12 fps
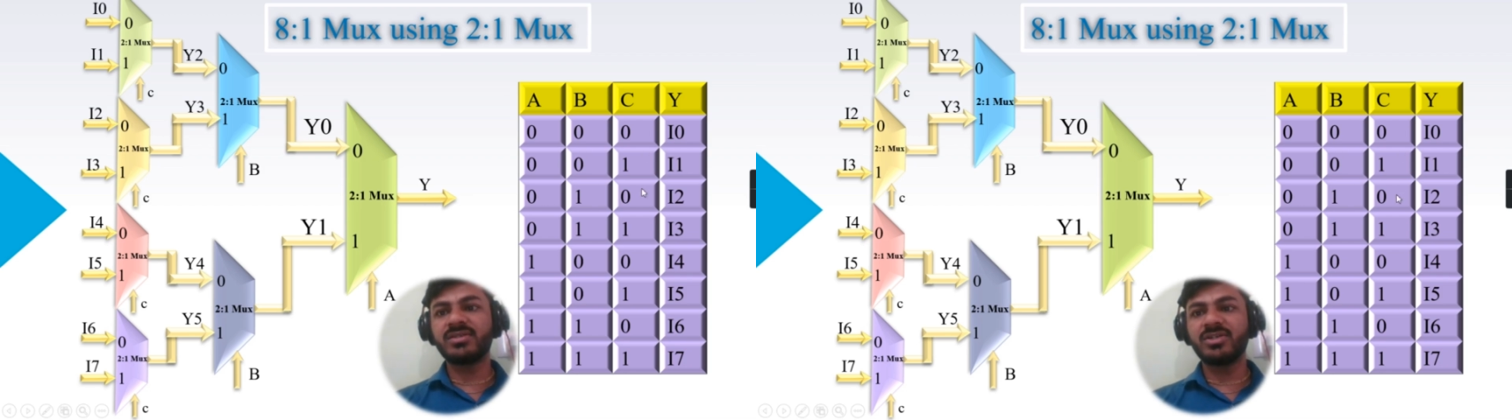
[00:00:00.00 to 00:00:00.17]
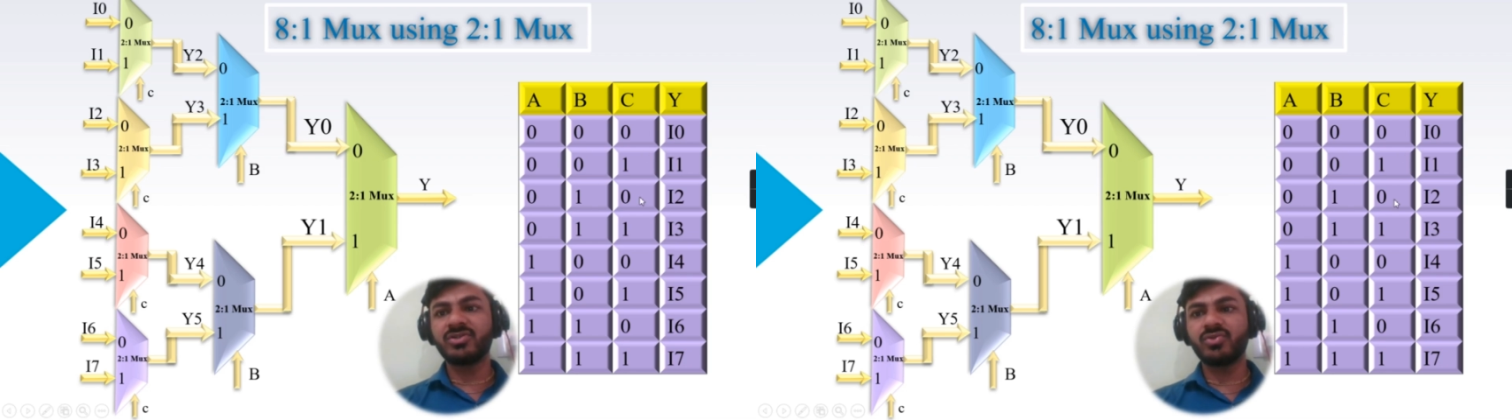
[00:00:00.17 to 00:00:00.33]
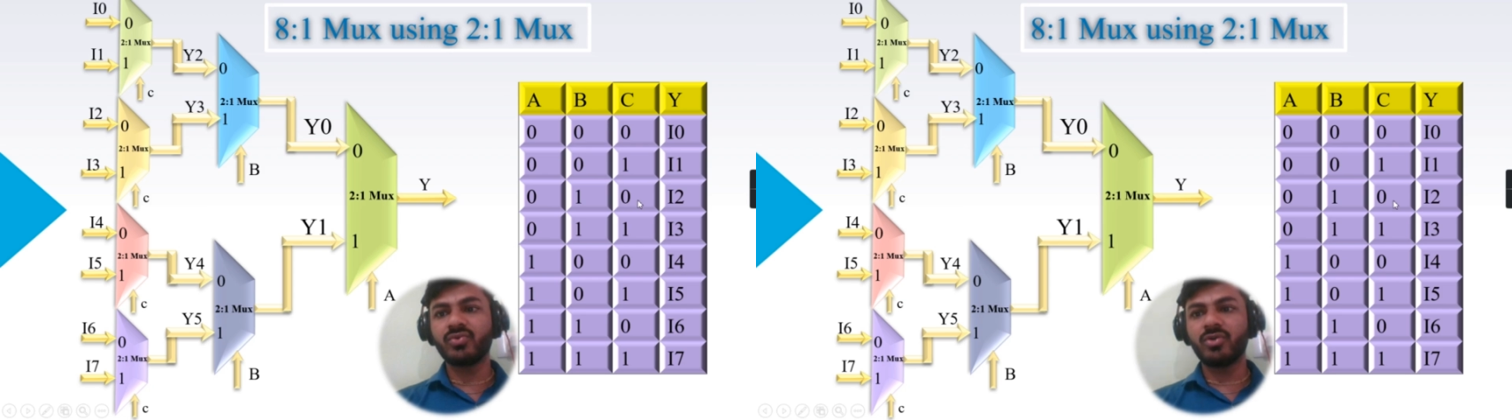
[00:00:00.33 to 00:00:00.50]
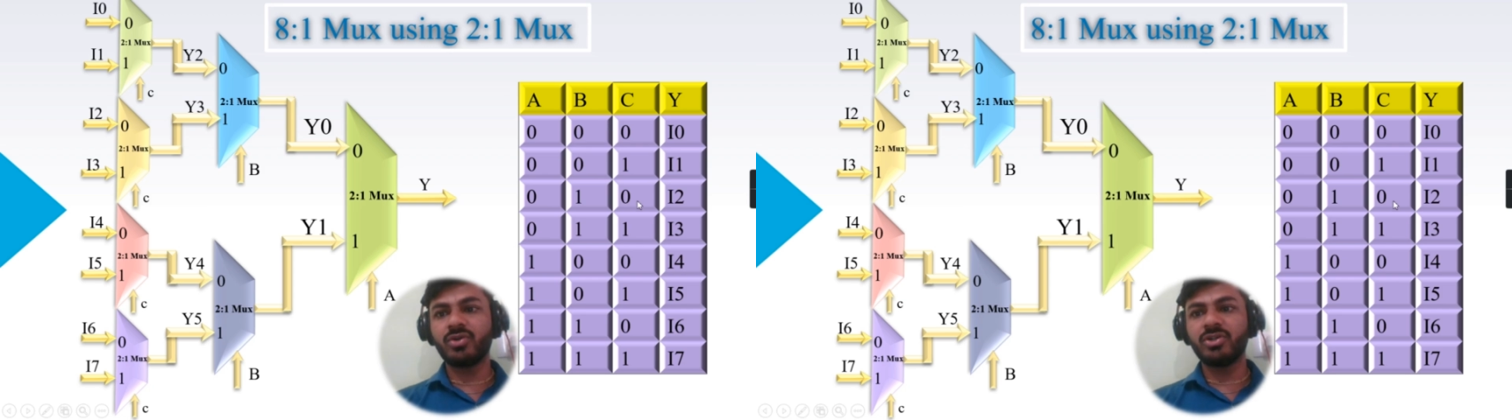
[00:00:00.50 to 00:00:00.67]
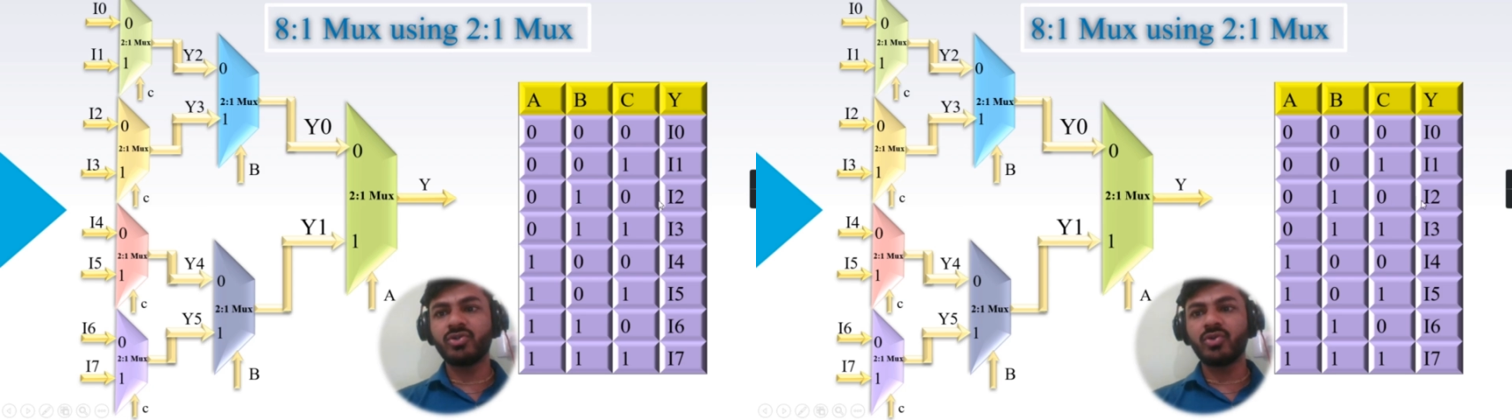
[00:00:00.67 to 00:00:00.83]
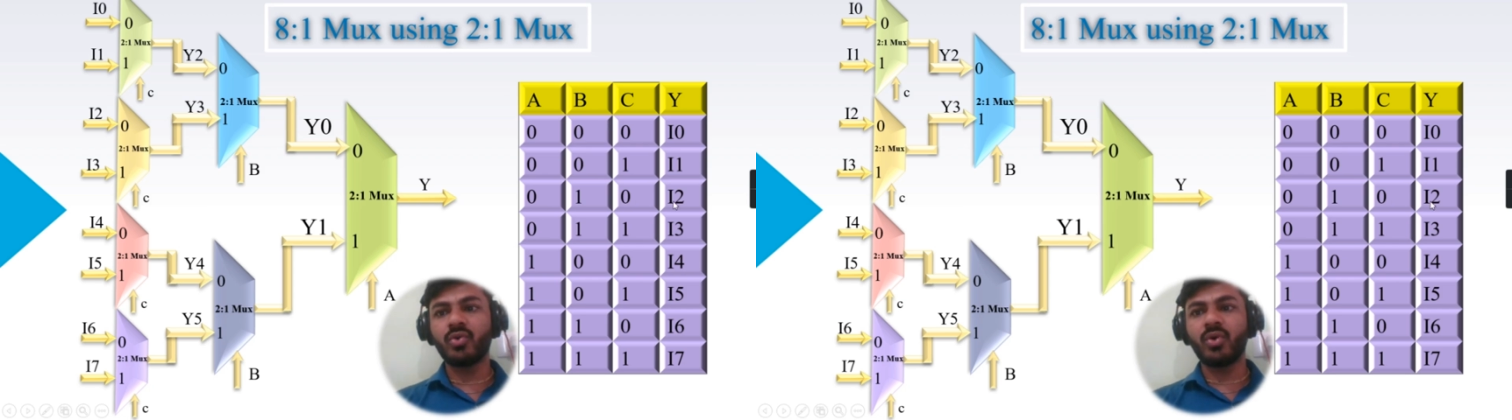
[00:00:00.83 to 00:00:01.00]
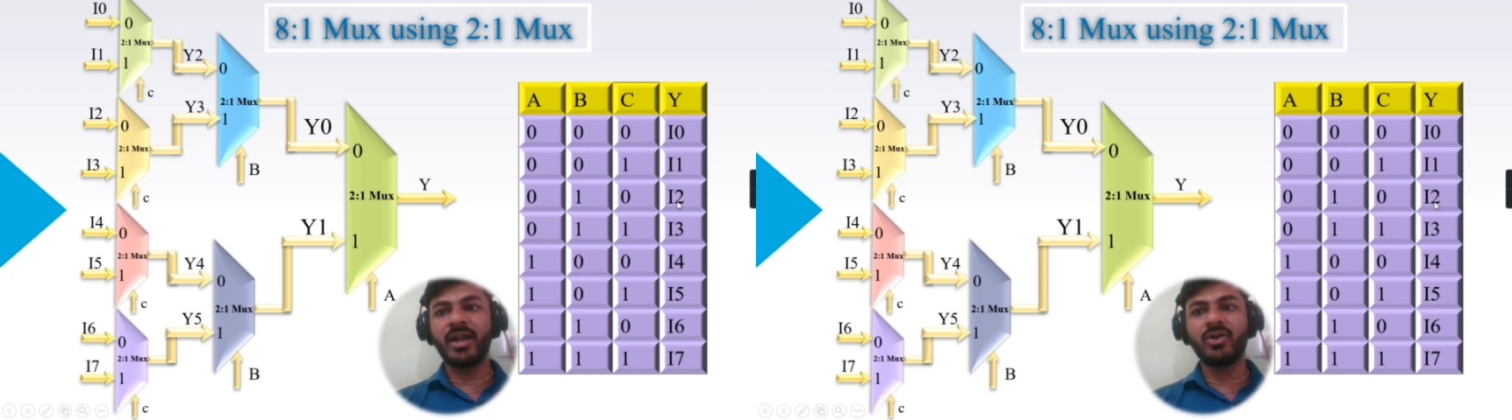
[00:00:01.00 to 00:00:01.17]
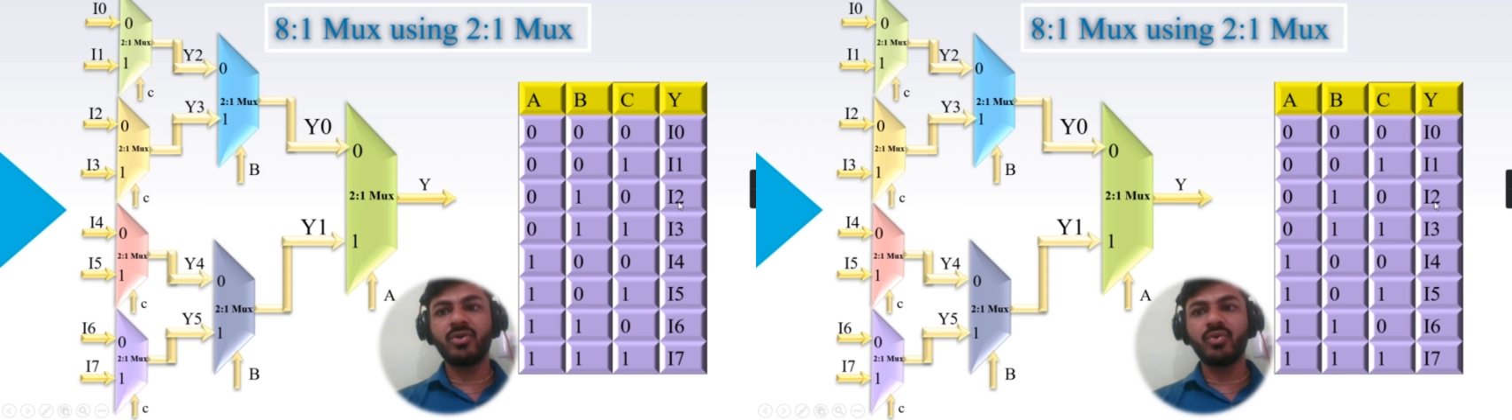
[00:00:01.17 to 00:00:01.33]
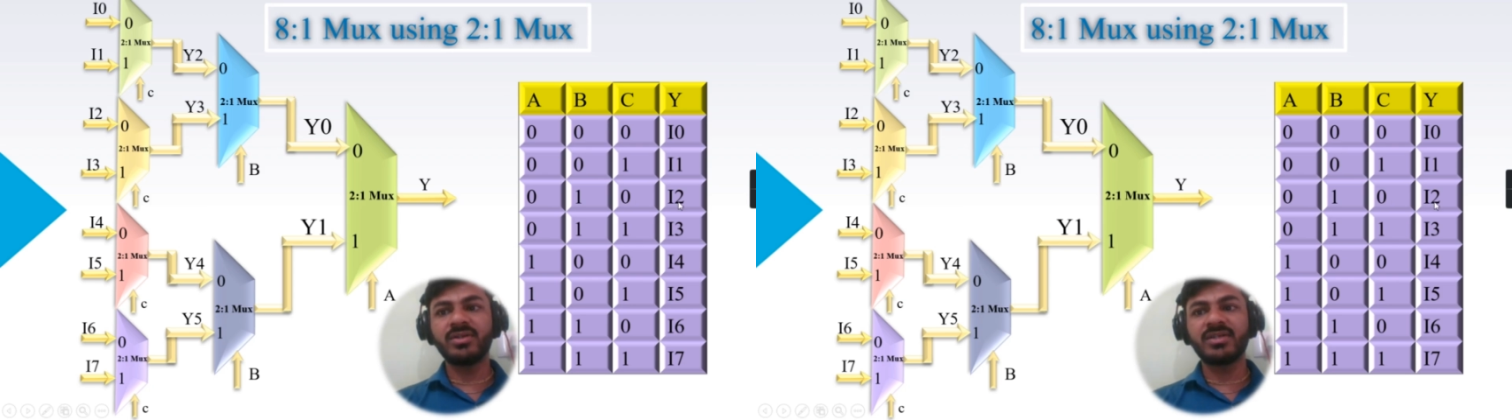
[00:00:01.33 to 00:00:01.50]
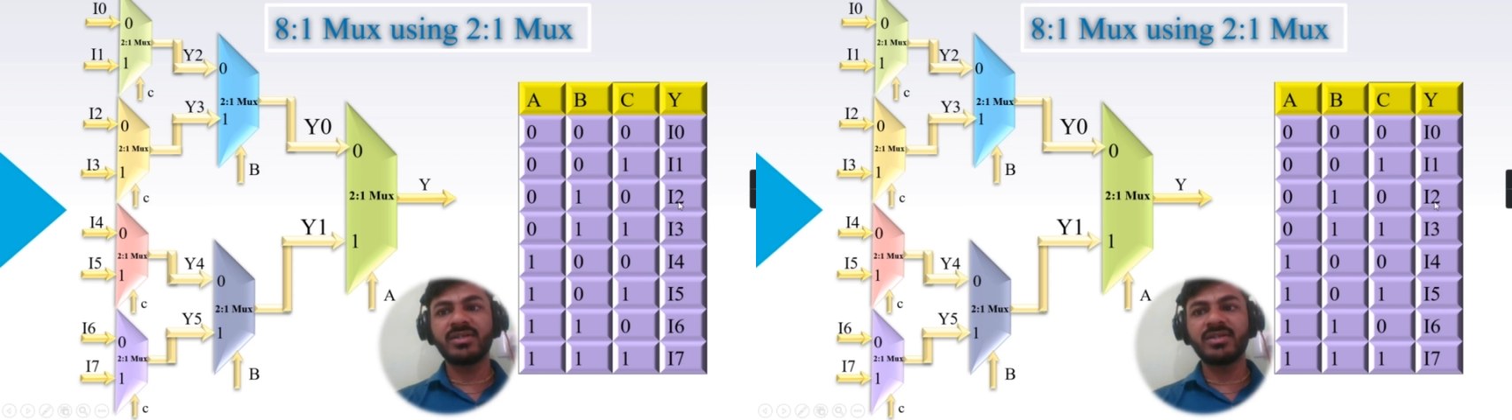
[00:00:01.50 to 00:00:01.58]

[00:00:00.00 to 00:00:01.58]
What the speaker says: C is equal to 0, I2 is